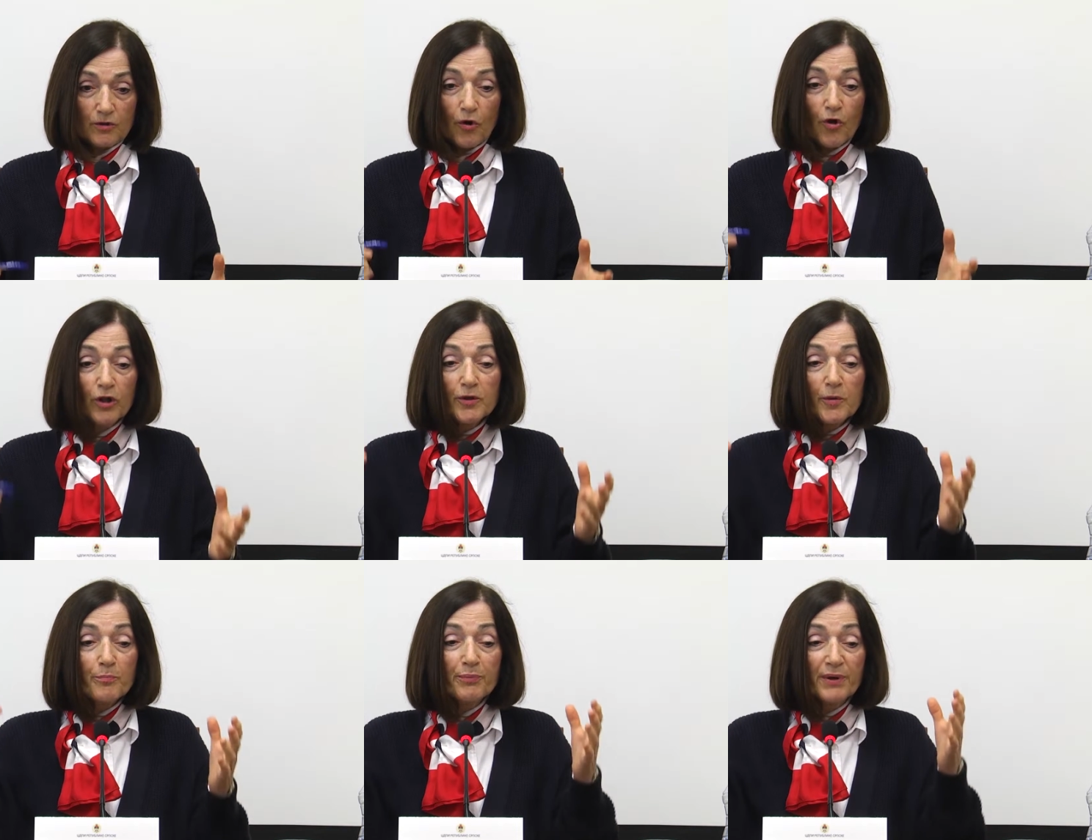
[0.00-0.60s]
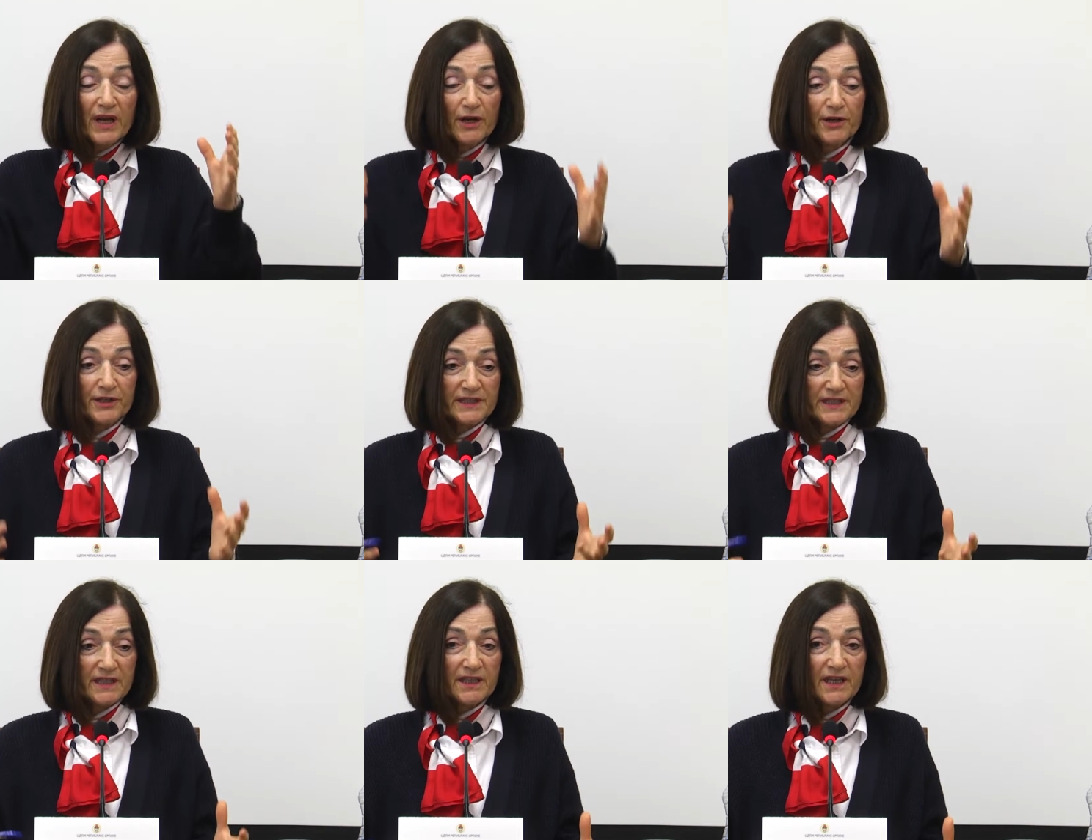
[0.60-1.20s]
all the
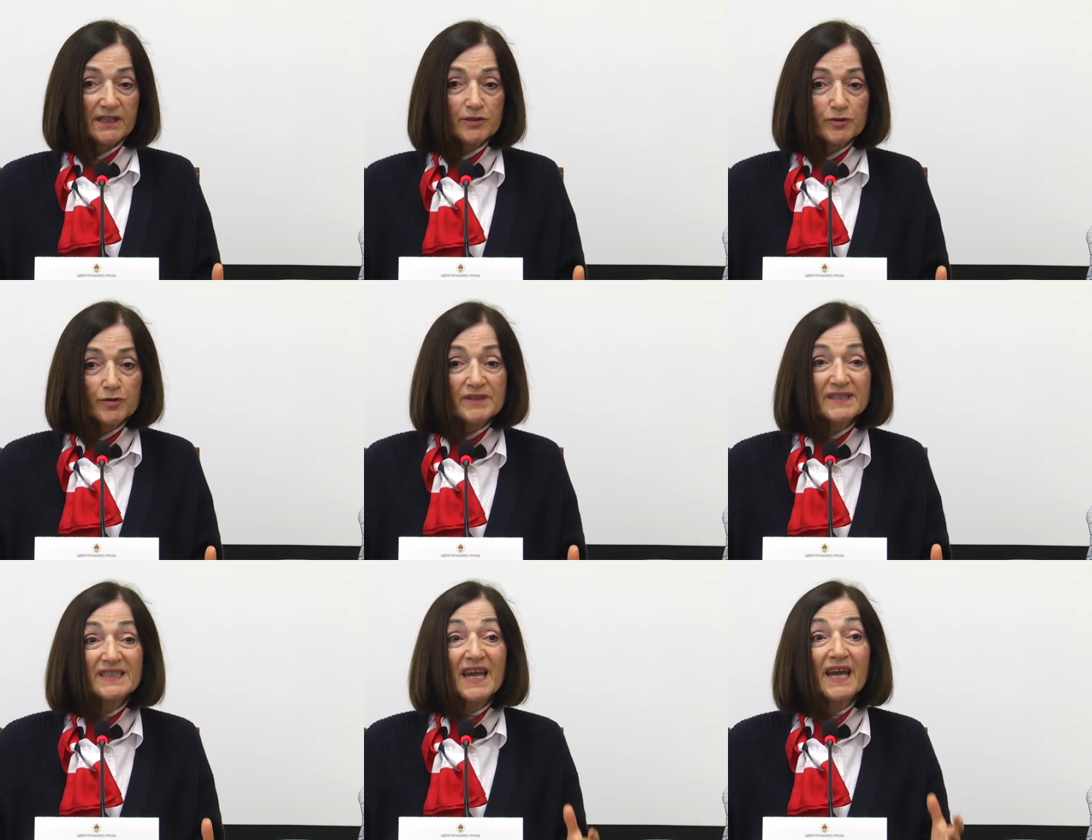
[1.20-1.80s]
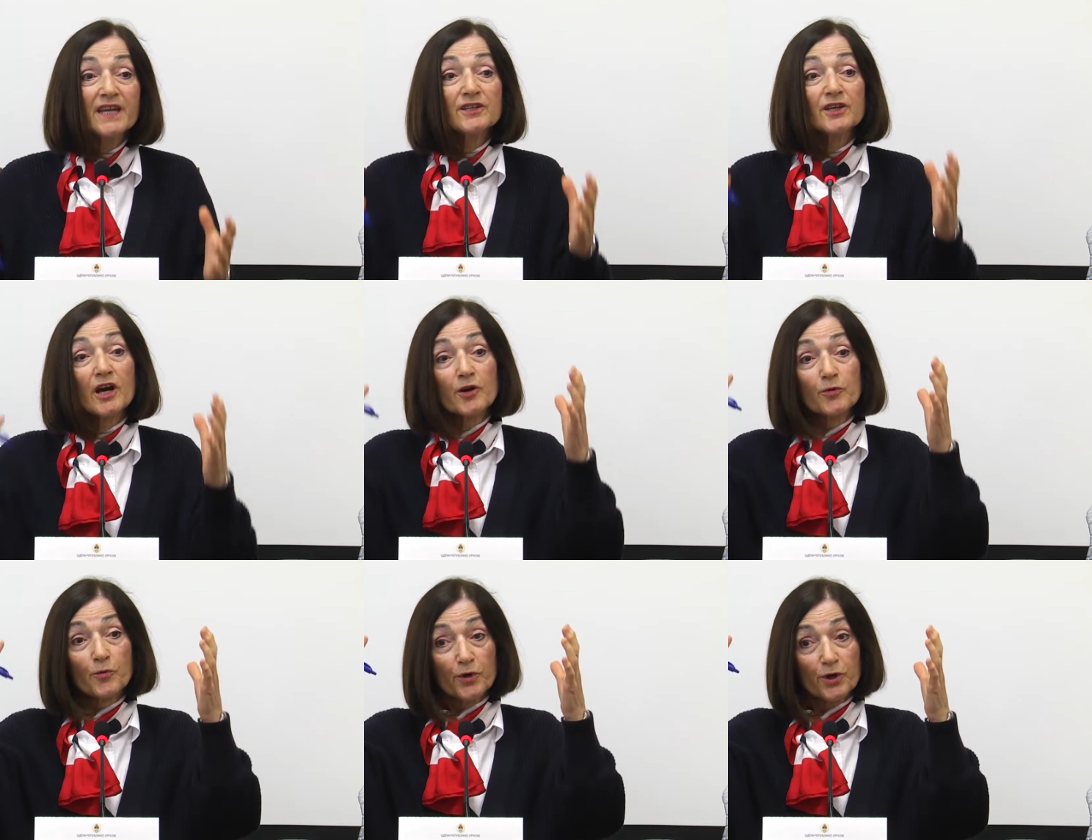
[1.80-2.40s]
pillars that had sustained
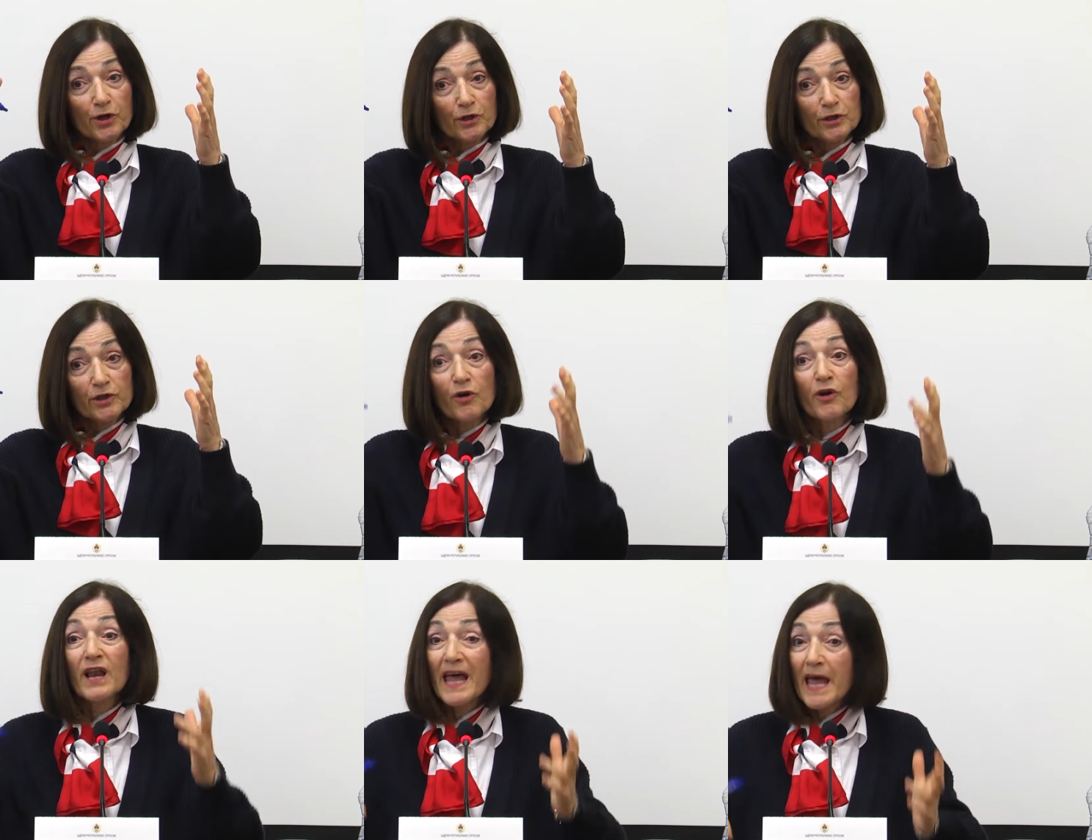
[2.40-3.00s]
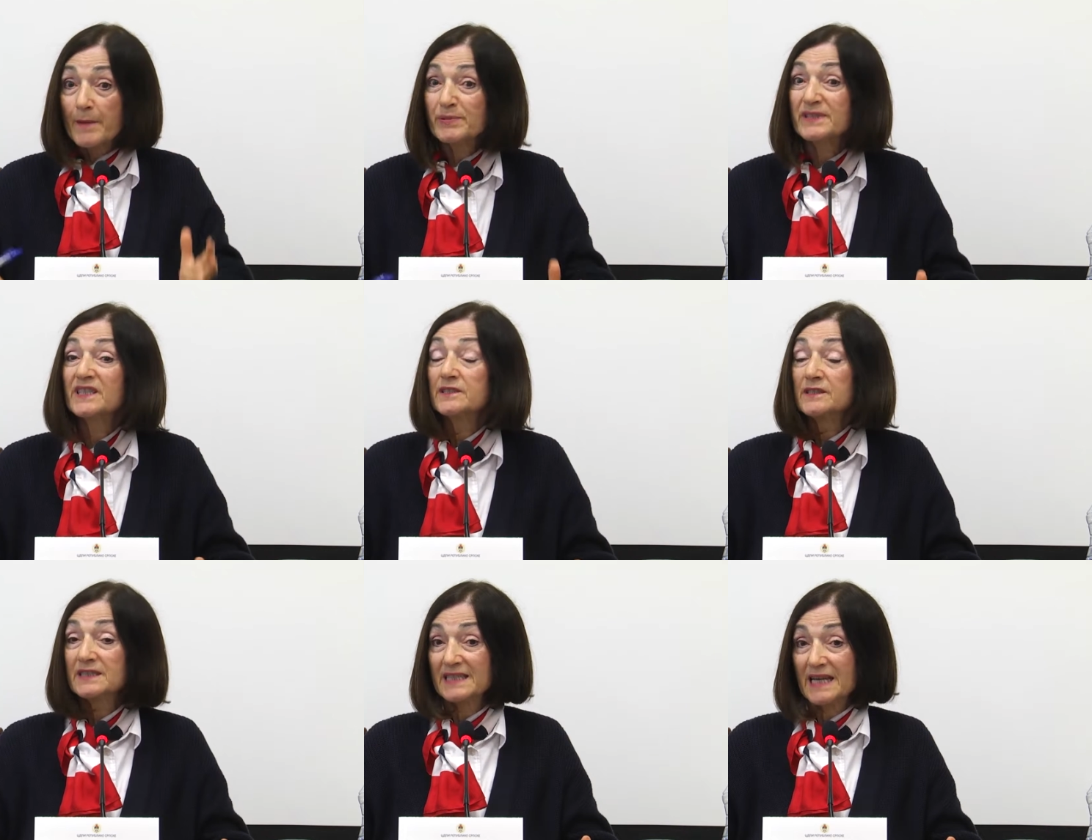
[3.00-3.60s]
our world collapsed
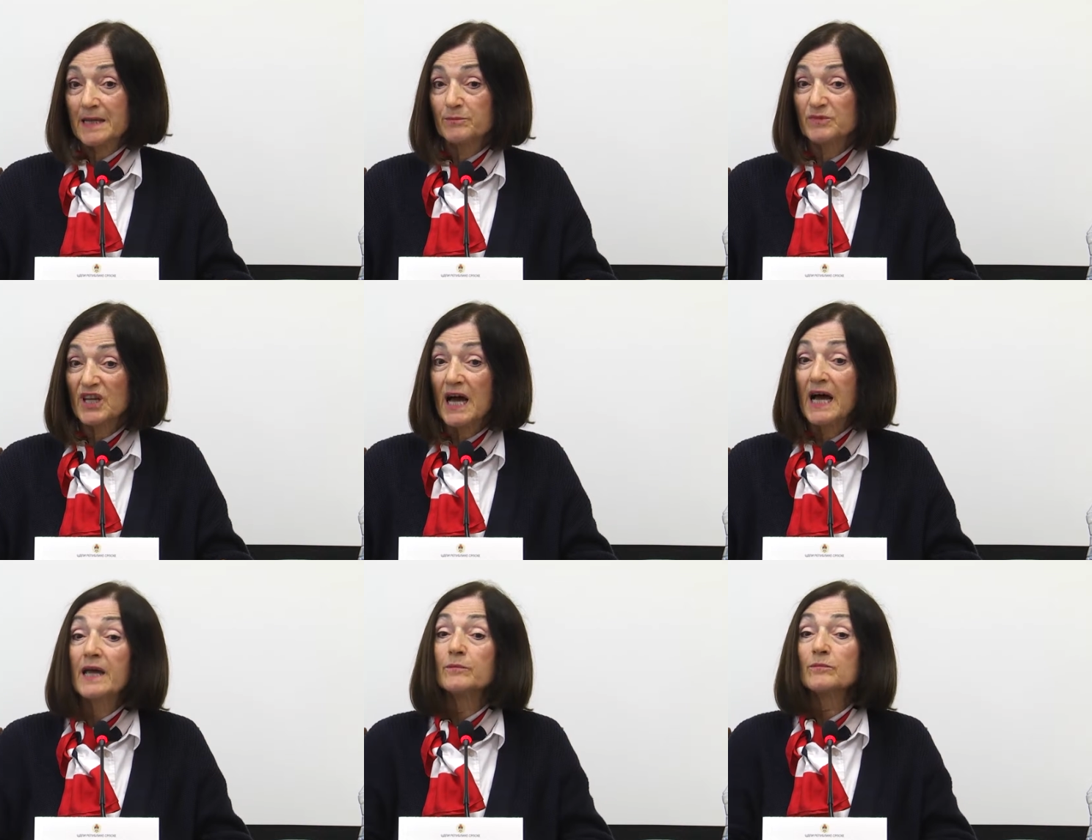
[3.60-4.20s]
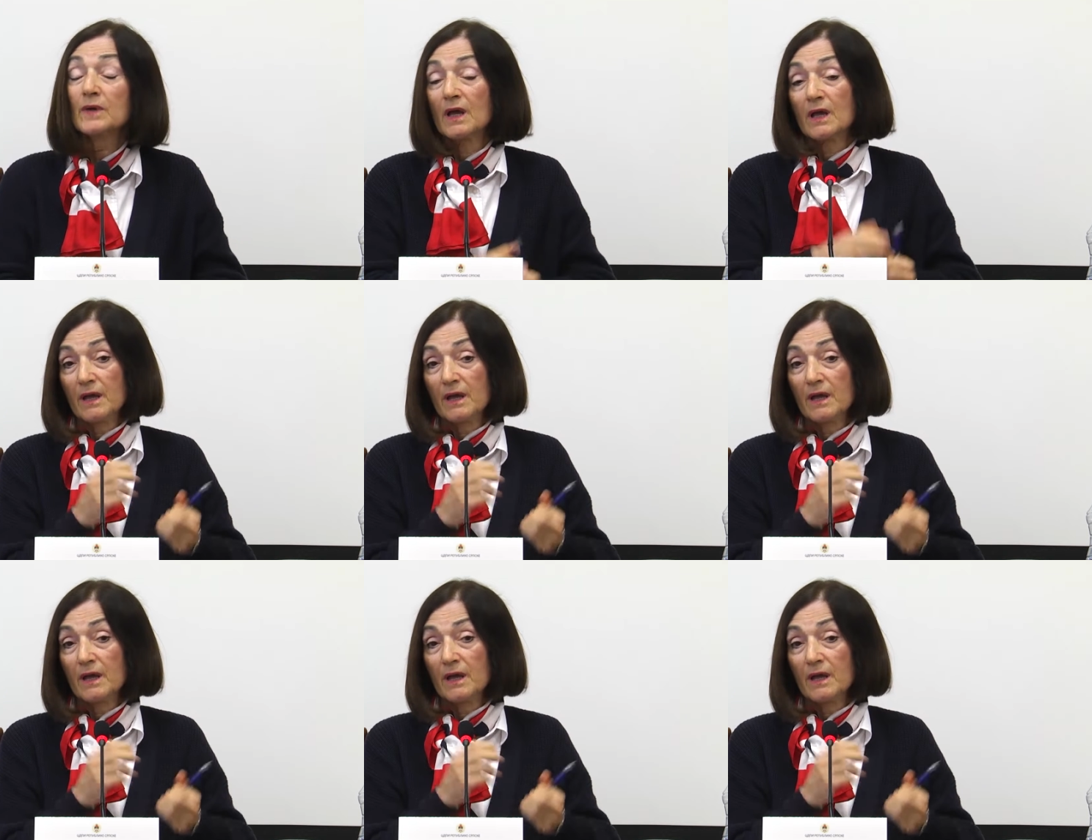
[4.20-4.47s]
at the same time.